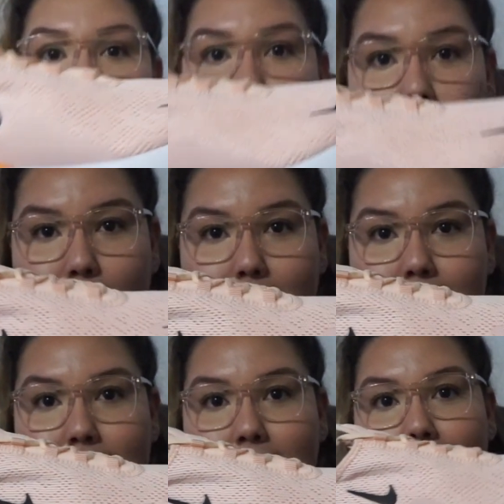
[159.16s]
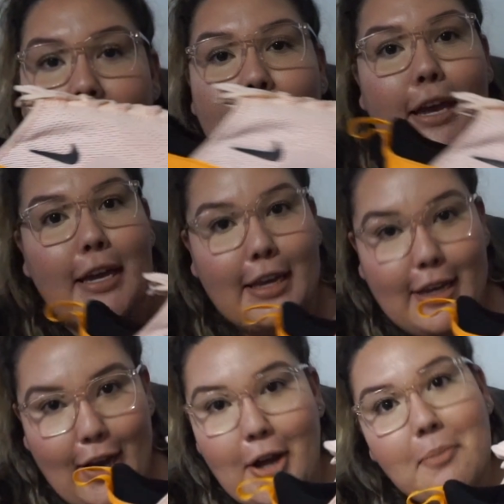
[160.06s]
course
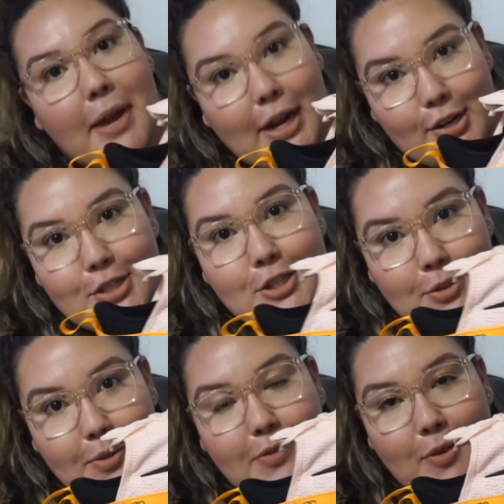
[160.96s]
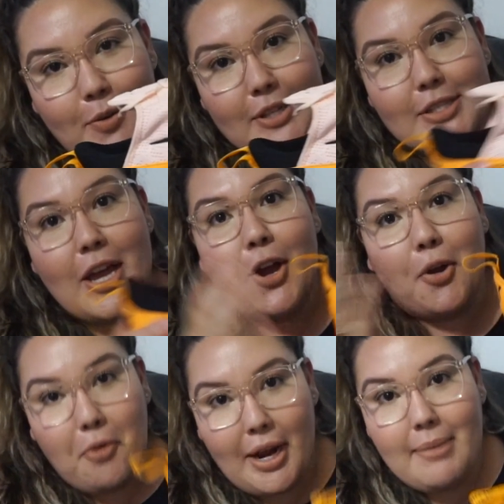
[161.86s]
he got a pair too, of course.
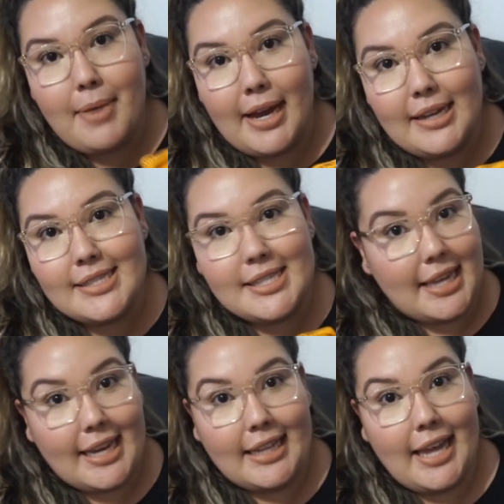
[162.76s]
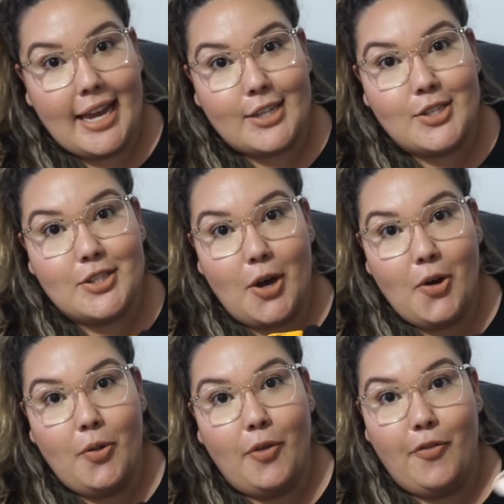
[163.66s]
Great minds think alike.
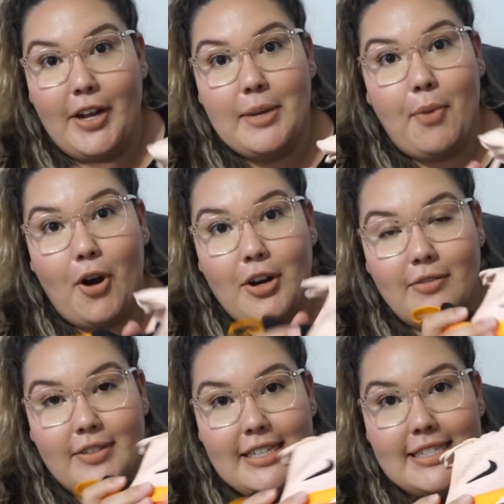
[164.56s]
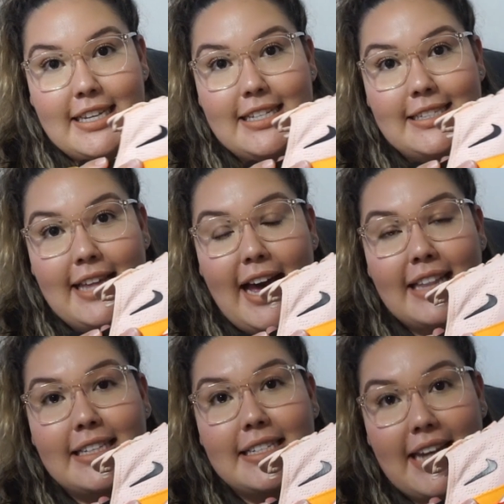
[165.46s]
So the funny part of these is
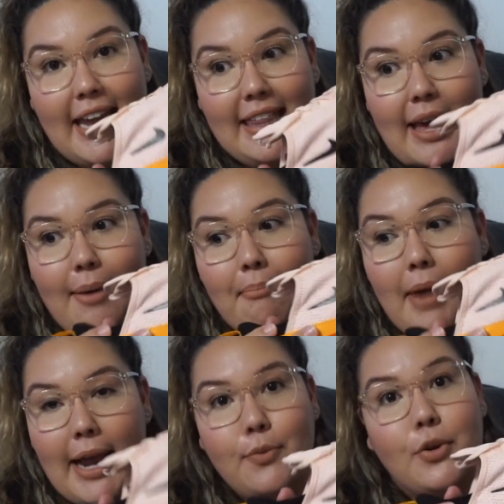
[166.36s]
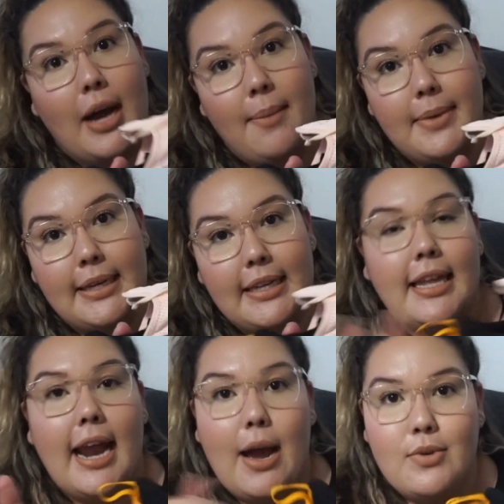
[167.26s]
that the day that mine were coming in,
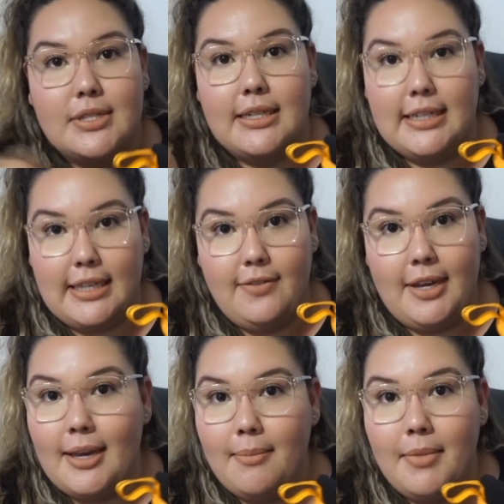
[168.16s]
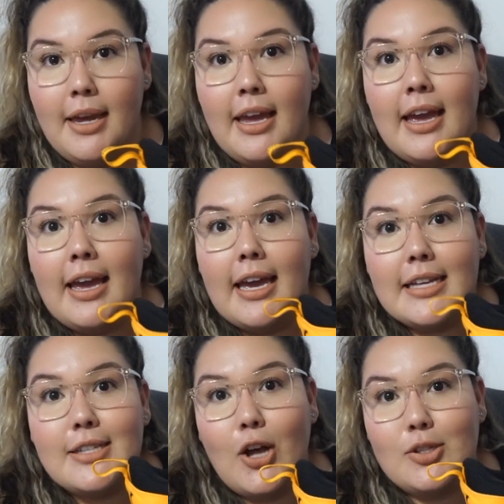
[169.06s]
that I was gonna give him,
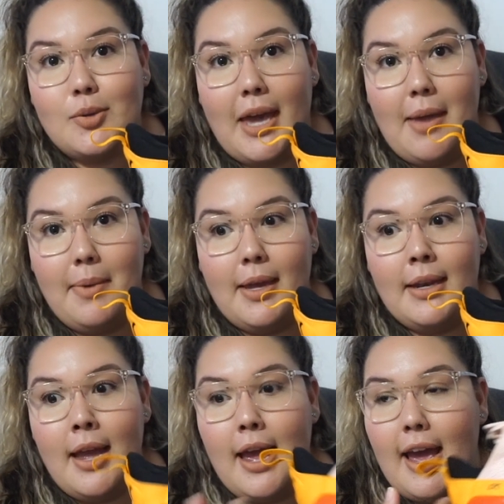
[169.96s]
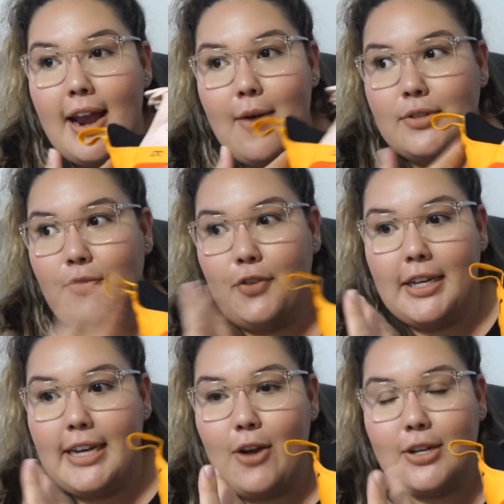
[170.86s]
his also came in, and I was
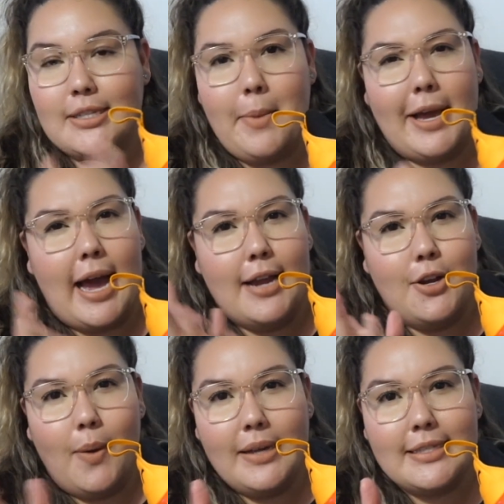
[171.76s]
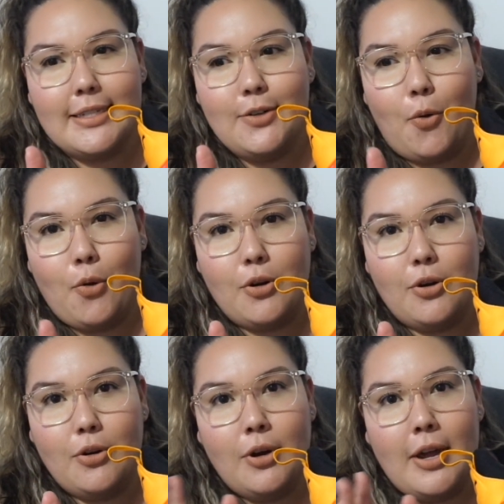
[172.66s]
freaking out because I'm like, I know I didn't
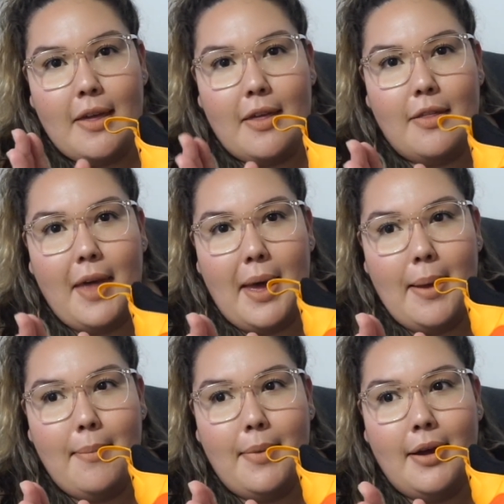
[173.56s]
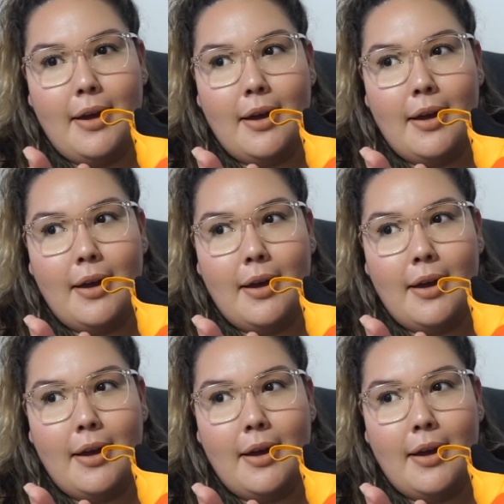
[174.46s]
order them